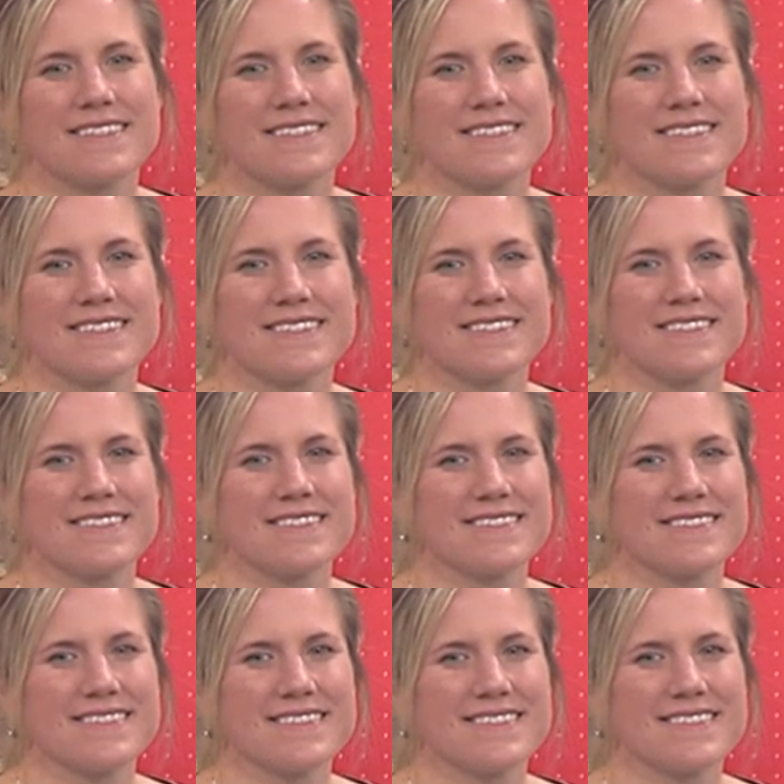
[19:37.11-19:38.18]

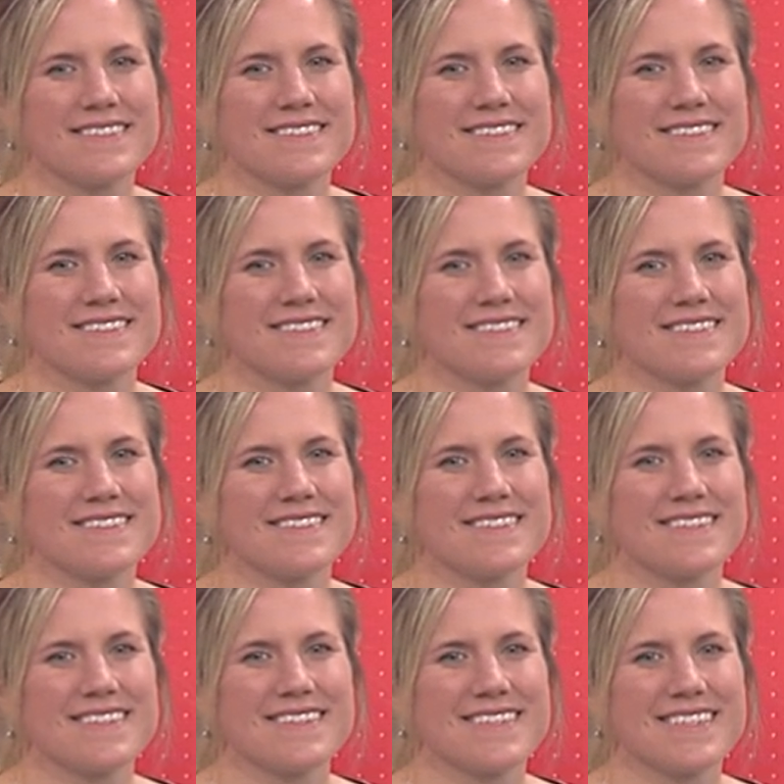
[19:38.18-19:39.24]

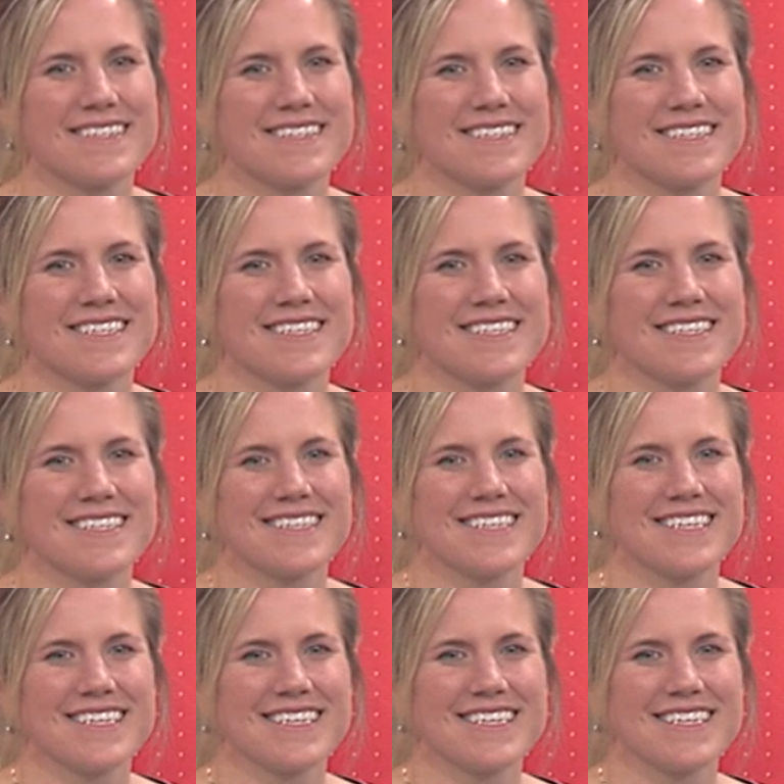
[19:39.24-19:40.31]

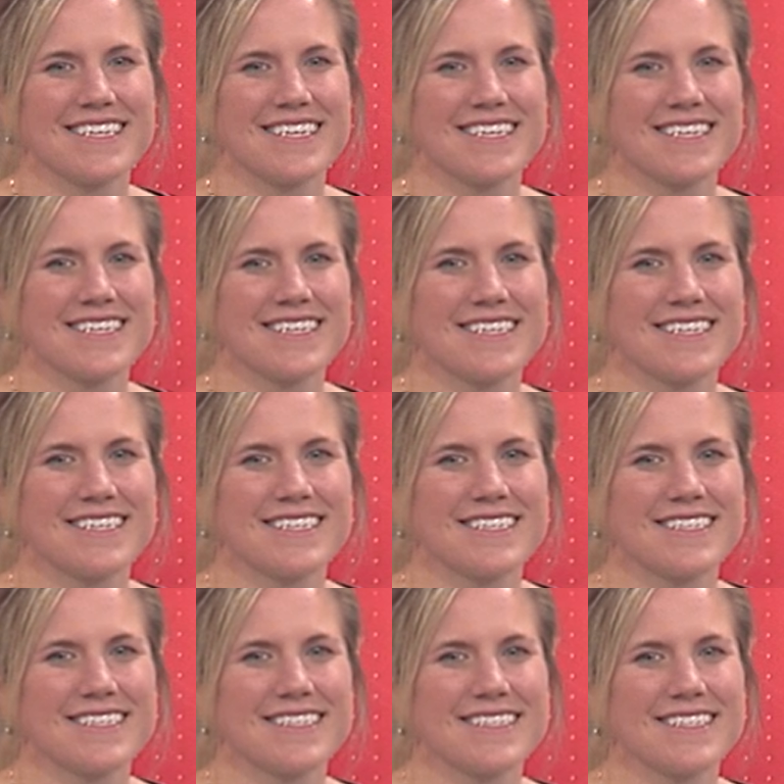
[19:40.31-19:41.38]

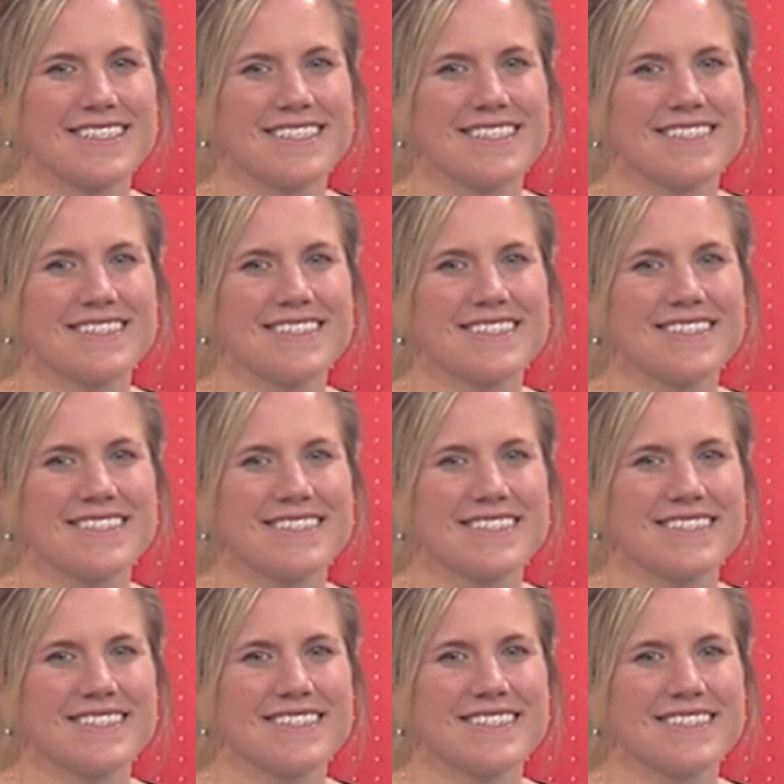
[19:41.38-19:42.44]

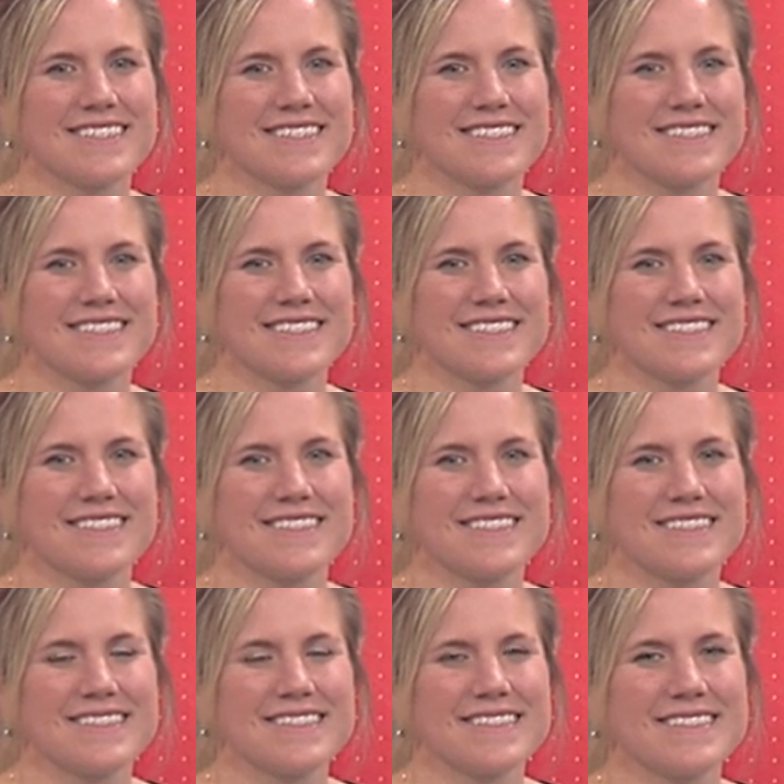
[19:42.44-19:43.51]

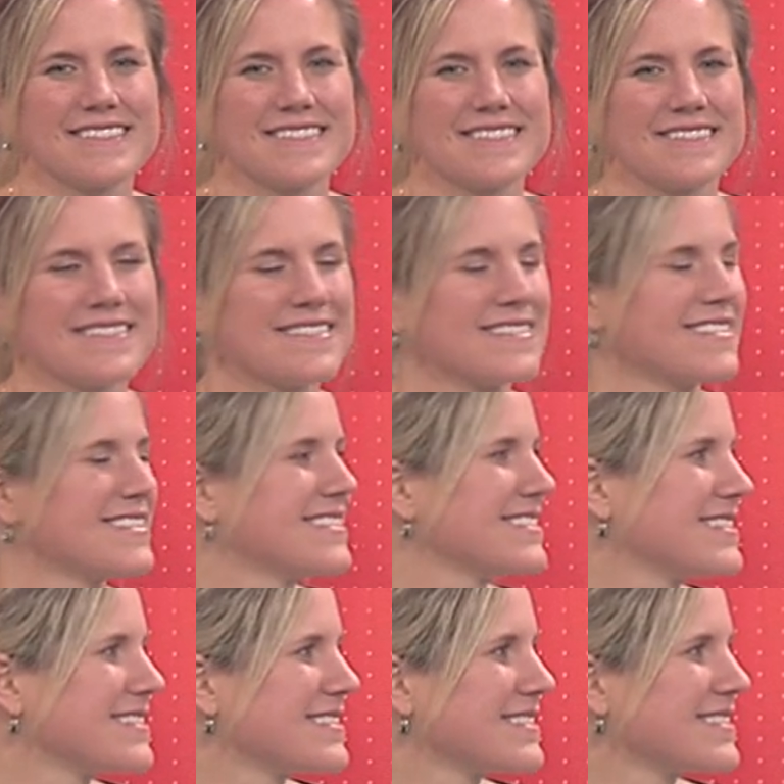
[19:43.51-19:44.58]

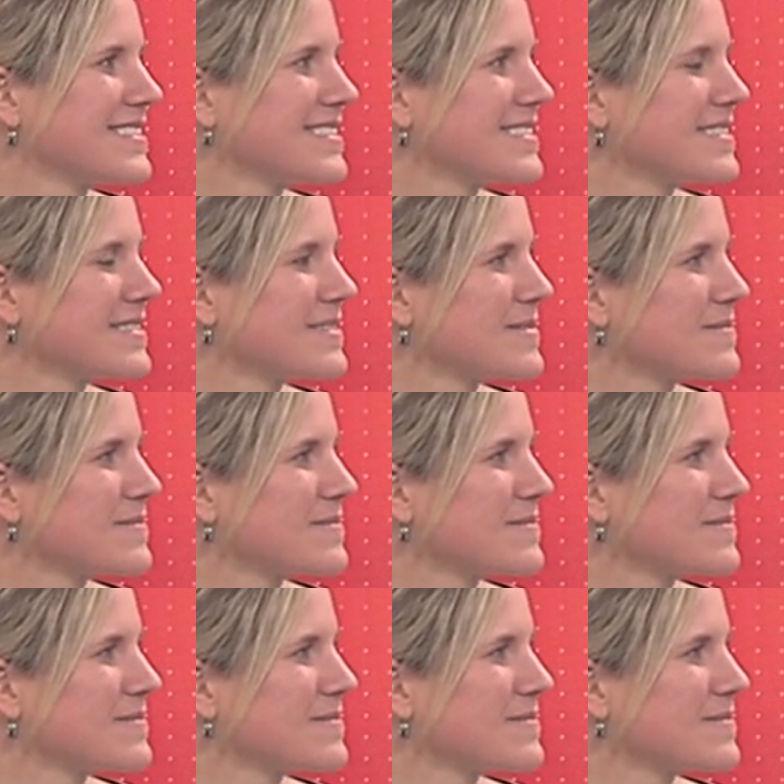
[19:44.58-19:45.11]
The person shown says nothing.